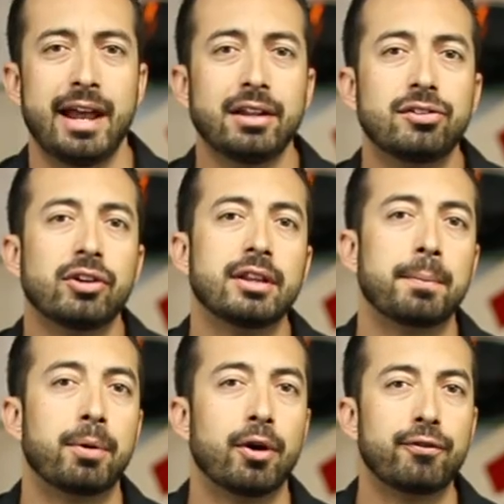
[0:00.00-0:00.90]
Now let's look at
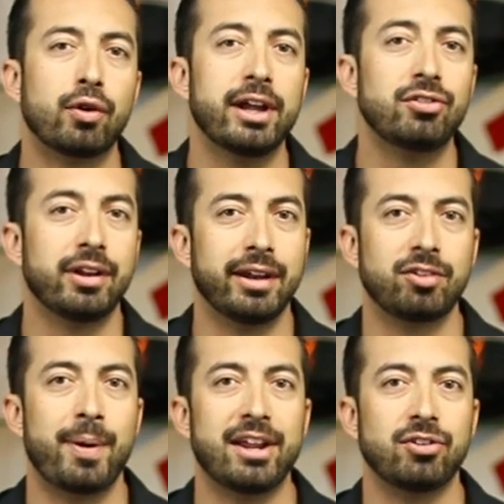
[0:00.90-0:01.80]
the perforation and
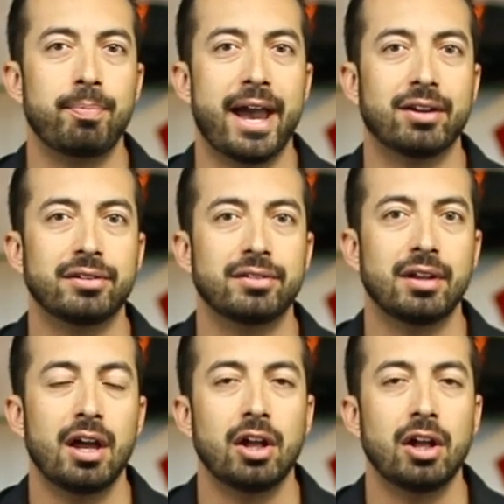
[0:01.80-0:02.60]
expansion panels.